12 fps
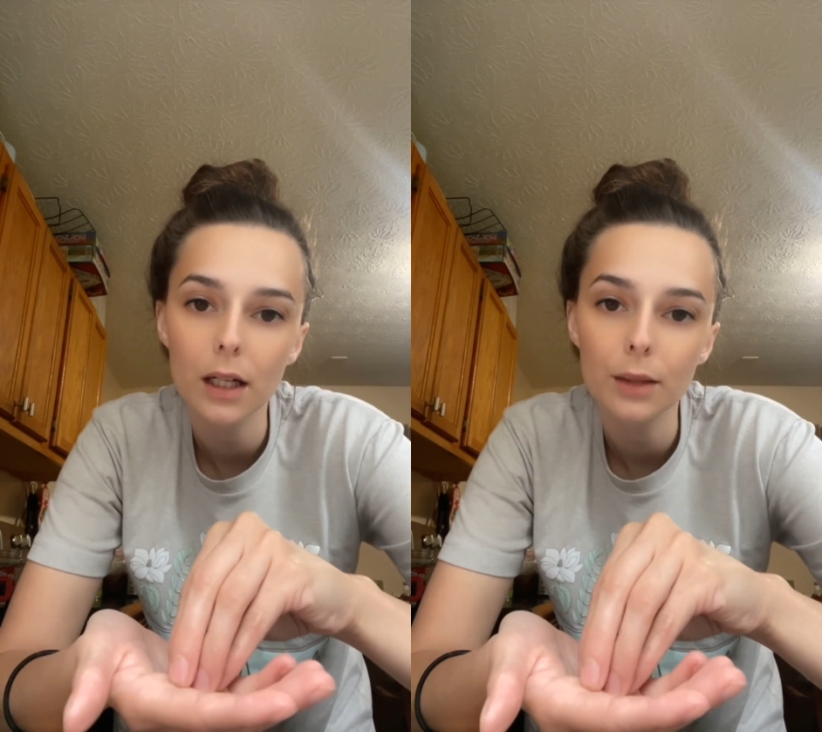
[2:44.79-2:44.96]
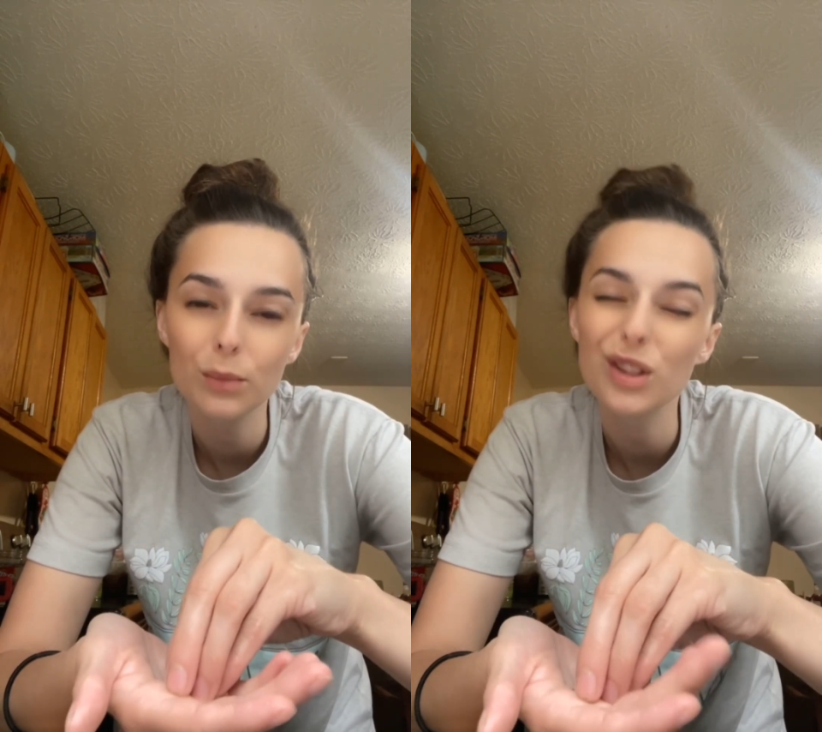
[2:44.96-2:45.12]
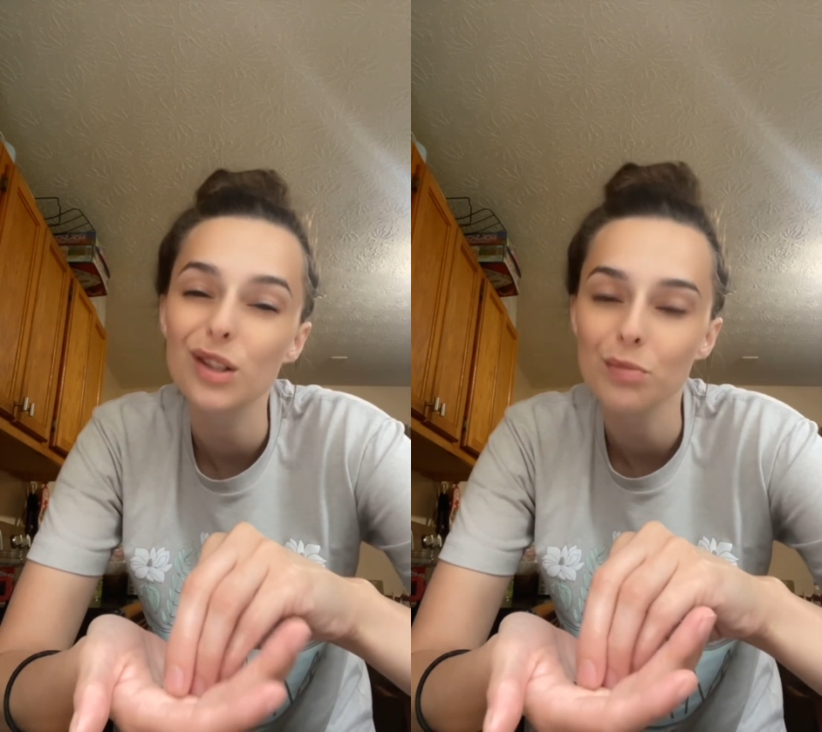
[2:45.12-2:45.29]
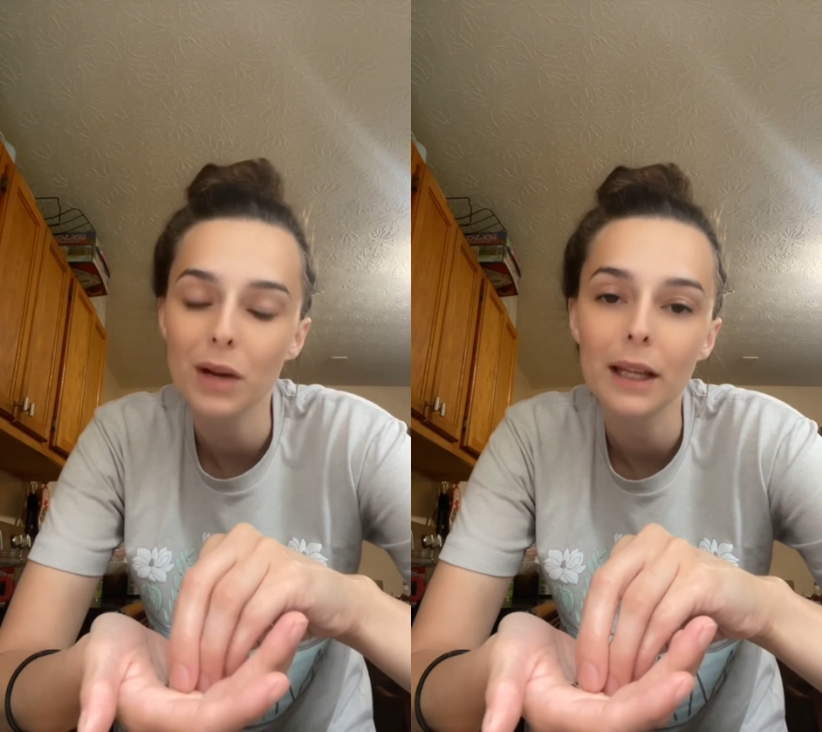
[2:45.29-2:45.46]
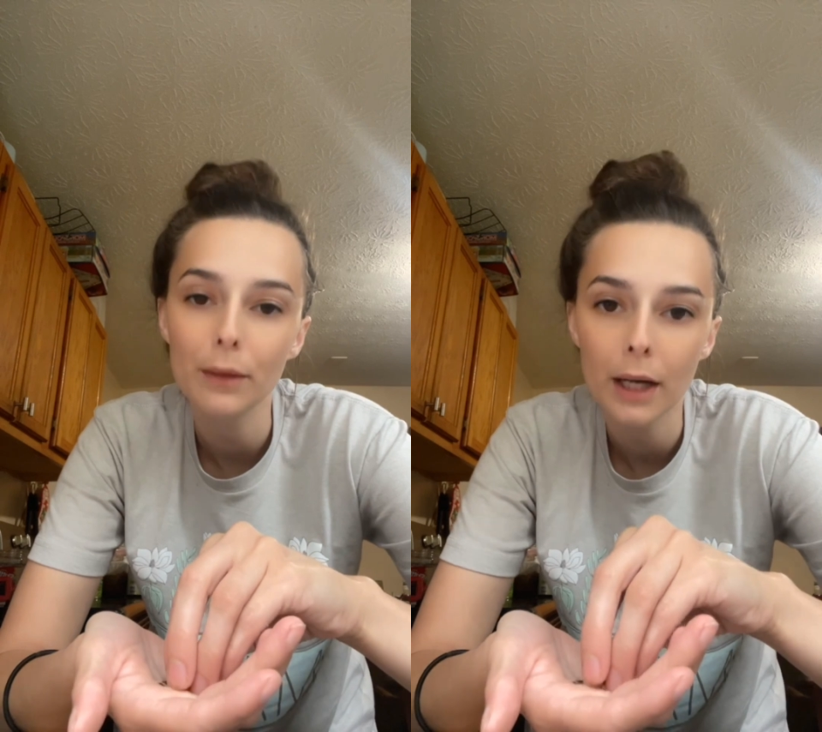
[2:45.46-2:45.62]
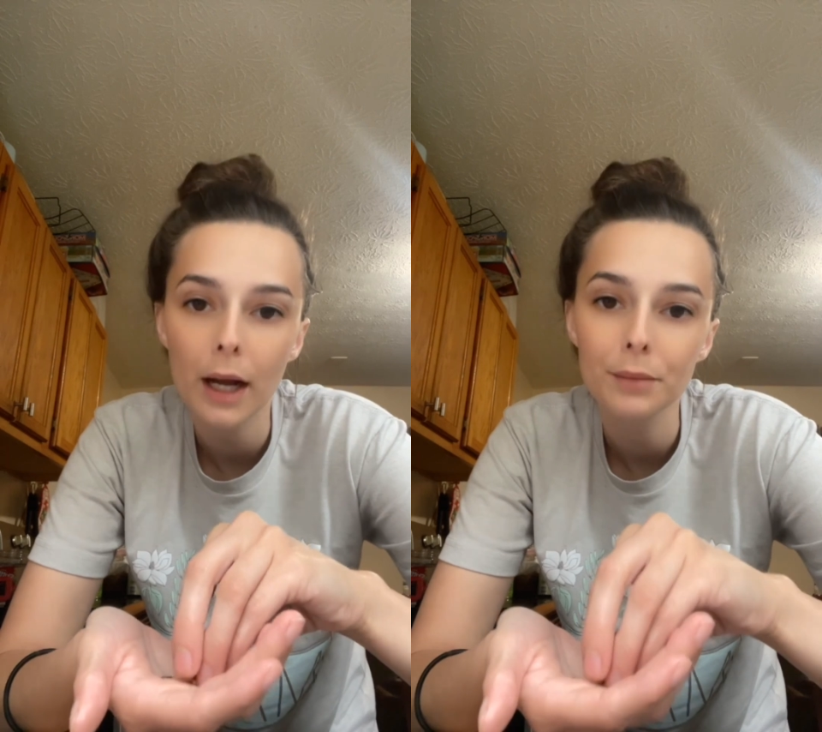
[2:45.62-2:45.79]
which is probably
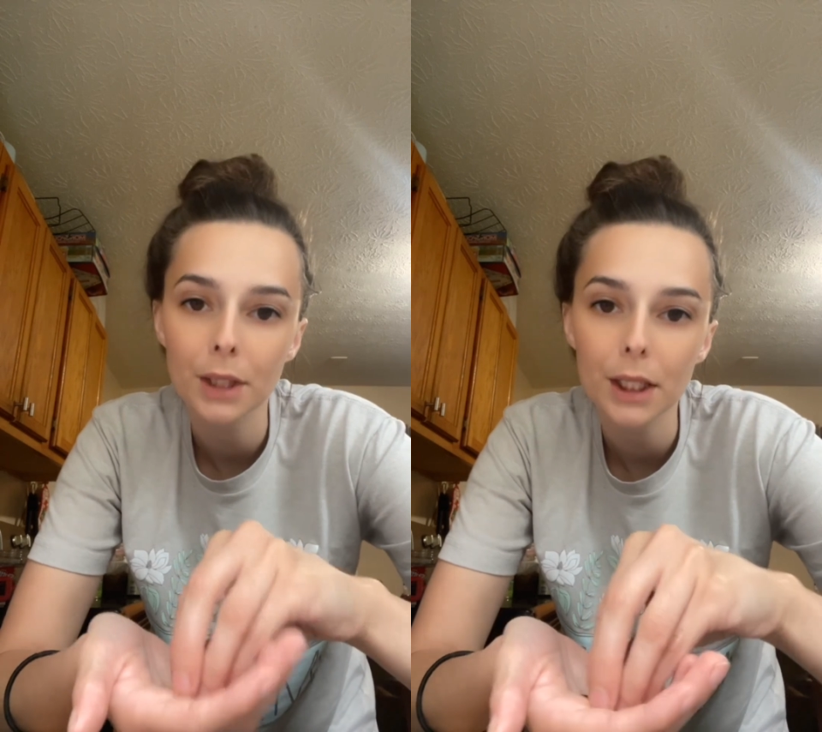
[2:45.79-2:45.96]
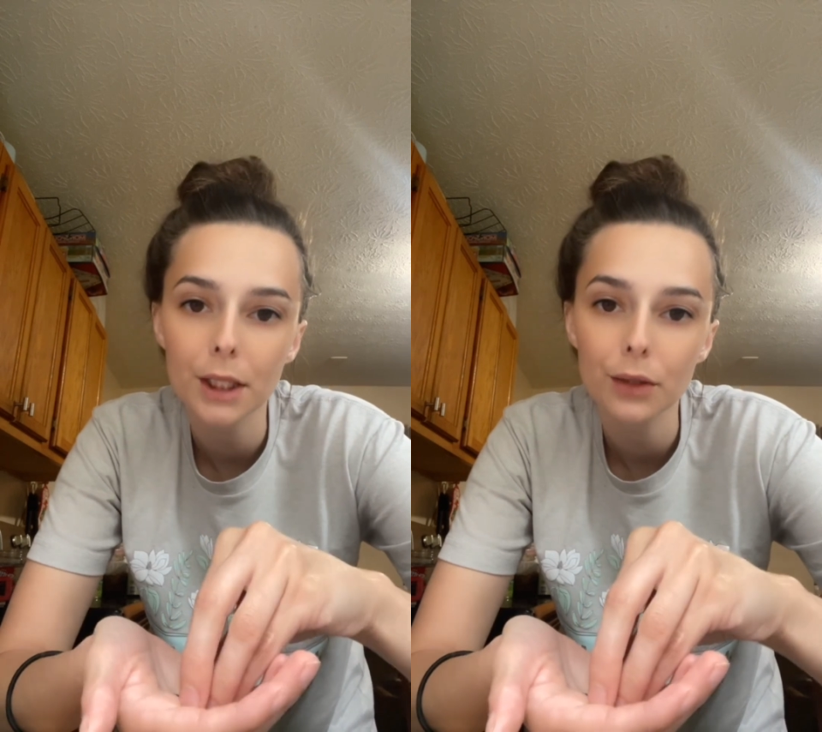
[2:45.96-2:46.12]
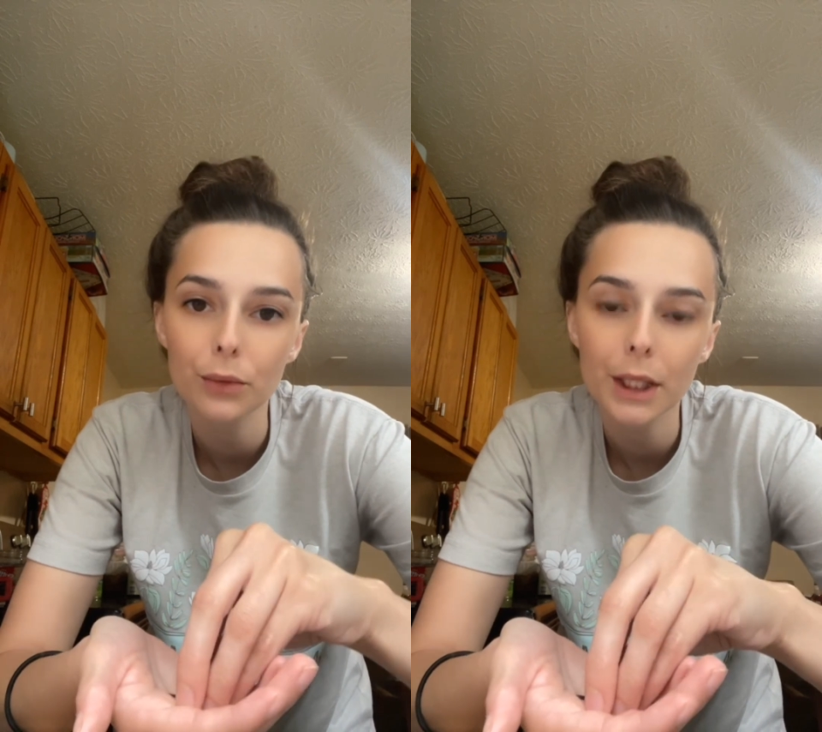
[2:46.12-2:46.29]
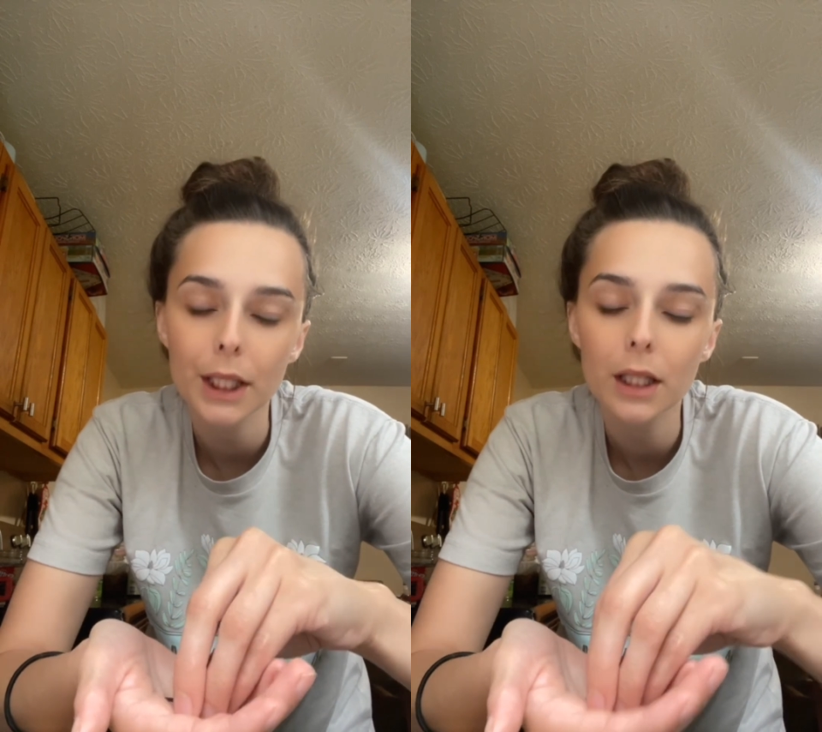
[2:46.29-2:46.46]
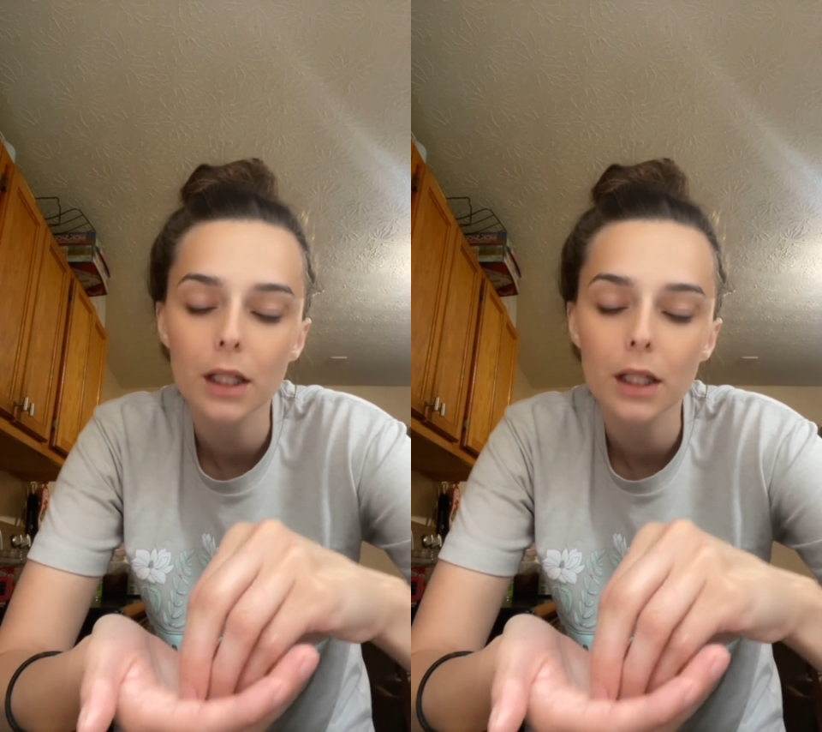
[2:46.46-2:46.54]
what I'm going to do with it.